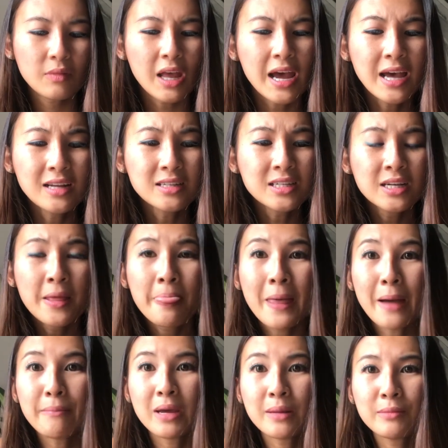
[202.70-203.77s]
And
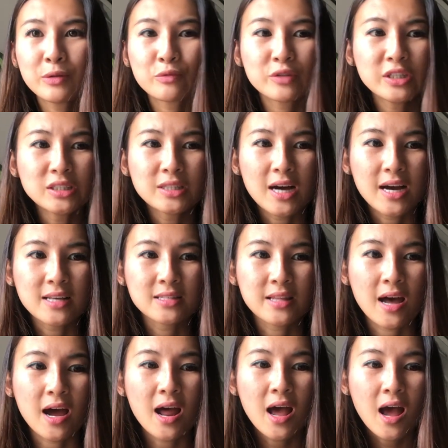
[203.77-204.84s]
that made me realize
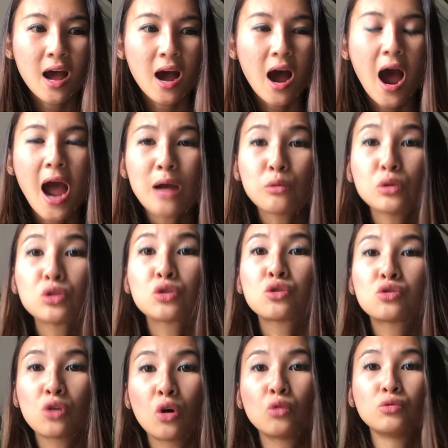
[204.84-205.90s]
that I was
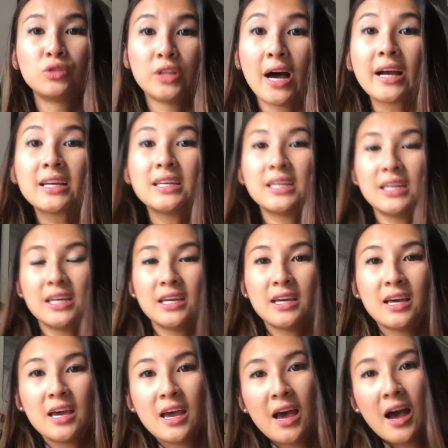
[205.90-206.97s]
so lucky.
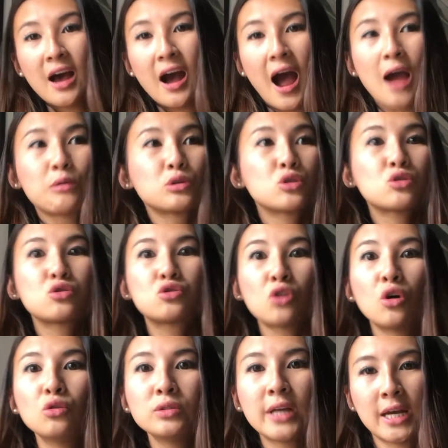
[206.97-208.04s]
I was
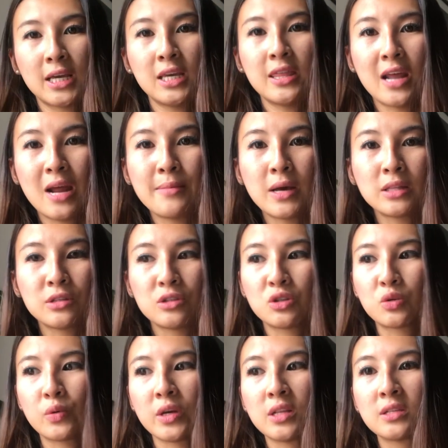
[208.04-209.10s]
so lucky that I met these
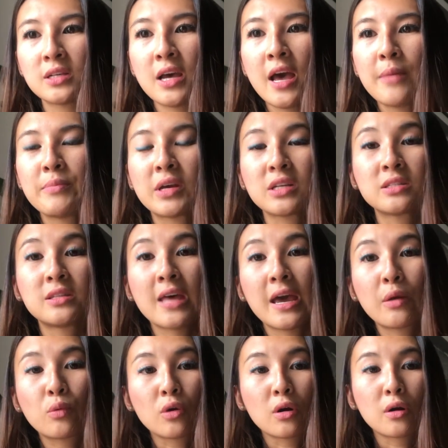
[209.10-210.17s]
twins because they
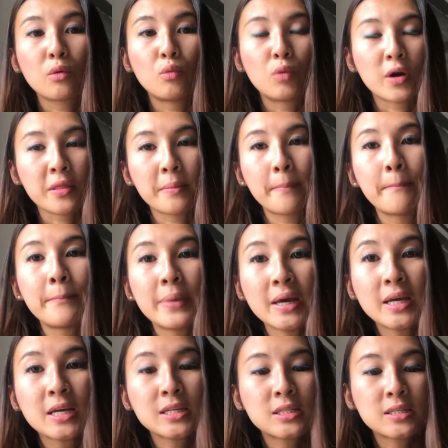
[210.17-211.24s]
were one of the
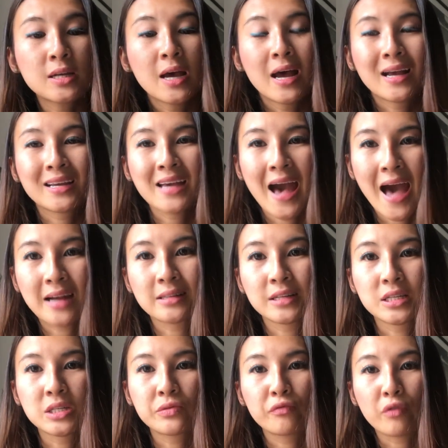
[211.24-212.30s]
biggest
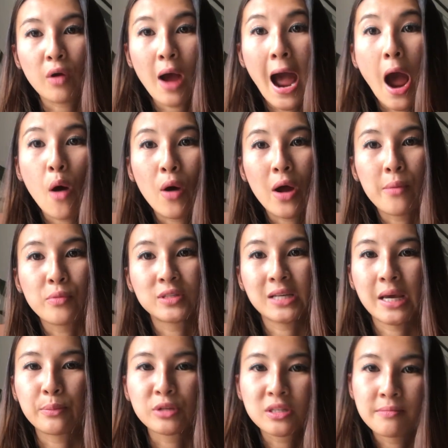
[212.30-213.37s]
catalysts for how I was
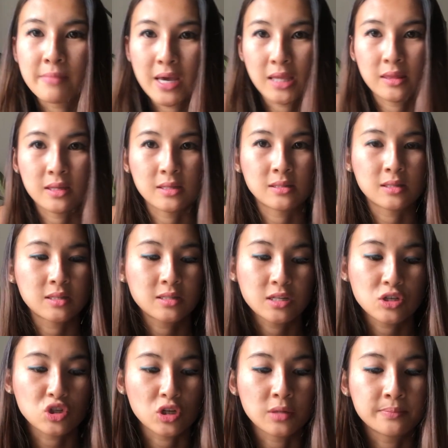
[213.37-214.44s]
able to make this
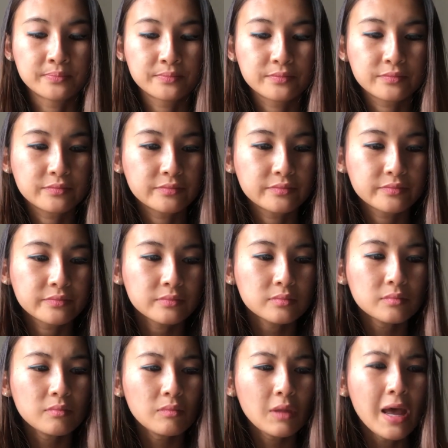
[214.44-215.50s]
decision.
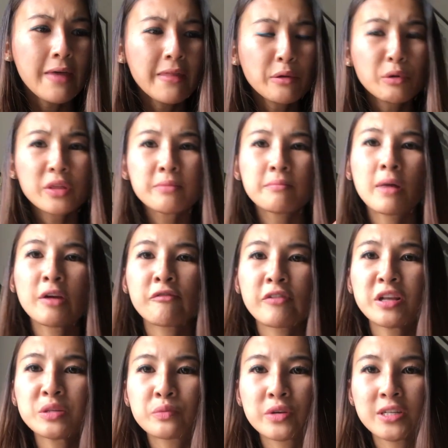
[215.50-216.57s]
And then when my
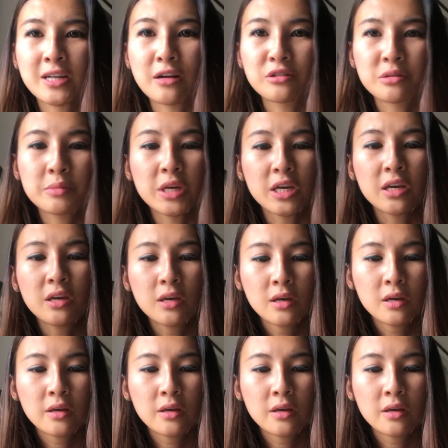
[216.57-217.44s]
friends reached out to me,